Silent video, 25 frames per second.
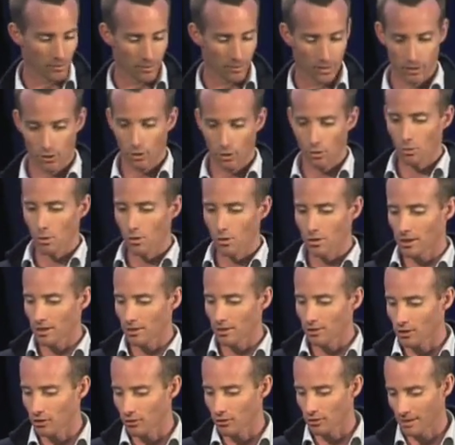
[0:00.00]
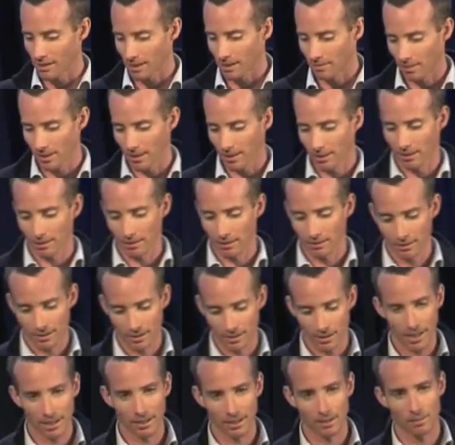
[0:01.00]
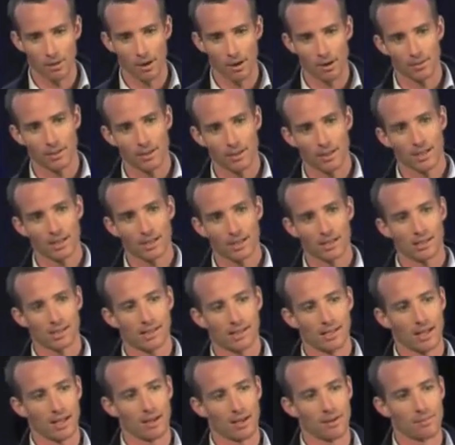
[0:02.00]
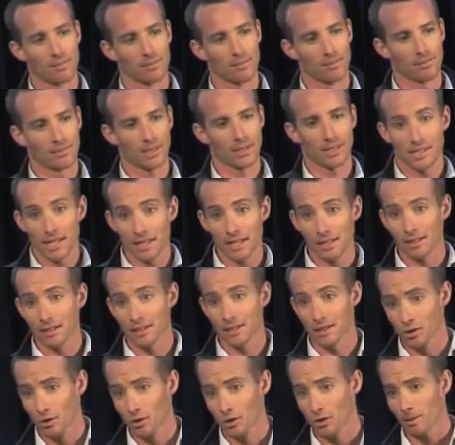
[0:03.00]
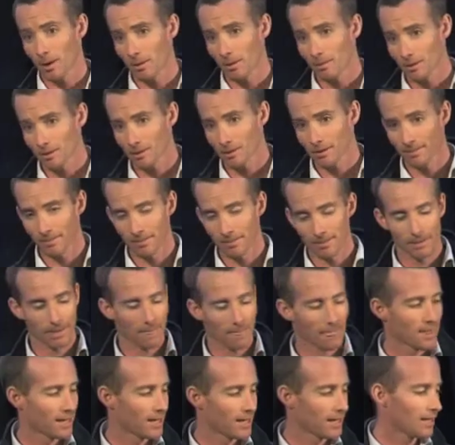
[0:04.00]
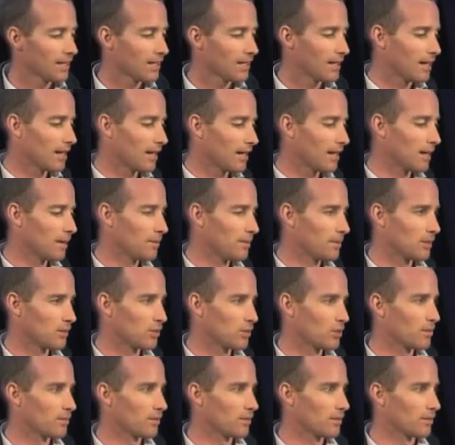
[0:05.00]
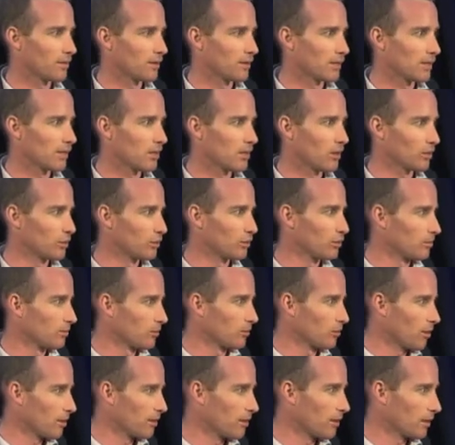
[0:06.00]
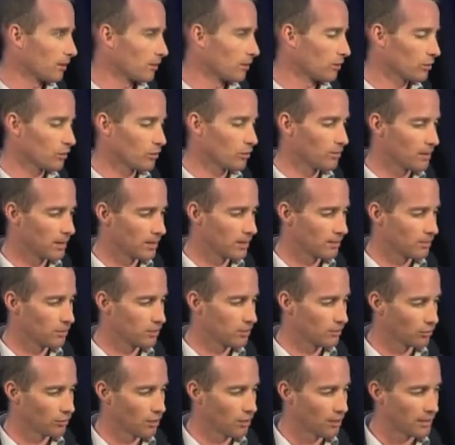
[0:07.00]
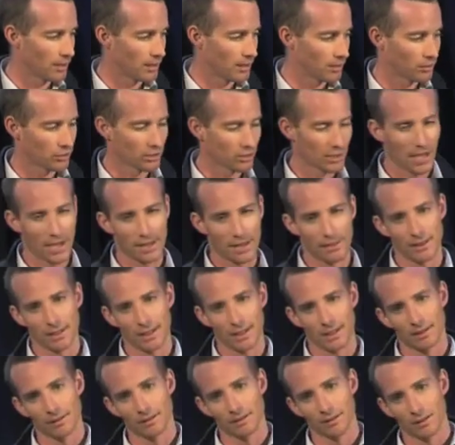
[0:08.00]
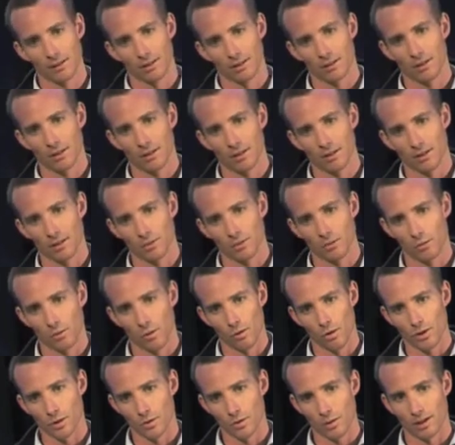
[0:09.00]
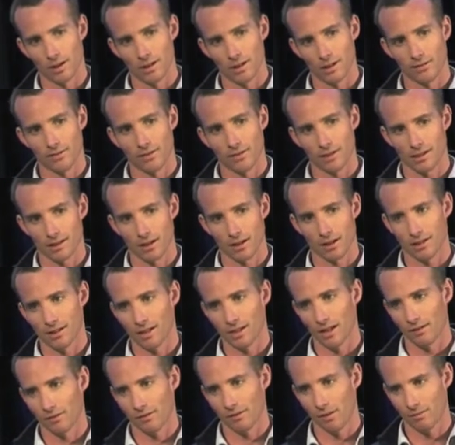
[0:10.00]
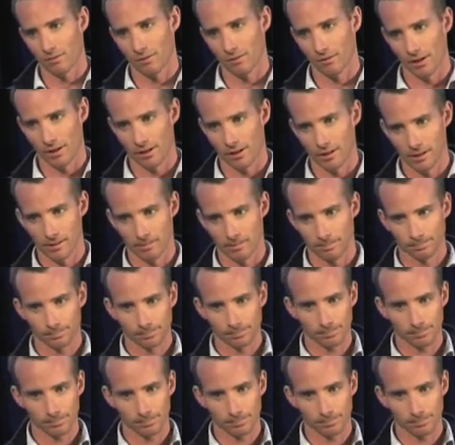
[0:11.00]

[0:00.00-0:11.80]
The two worst industries to be in at the moment is, second is newspapers, in terms of its long-term growth outlook or medium-term growth outlook, and the worst one is fixed-line telephone providers.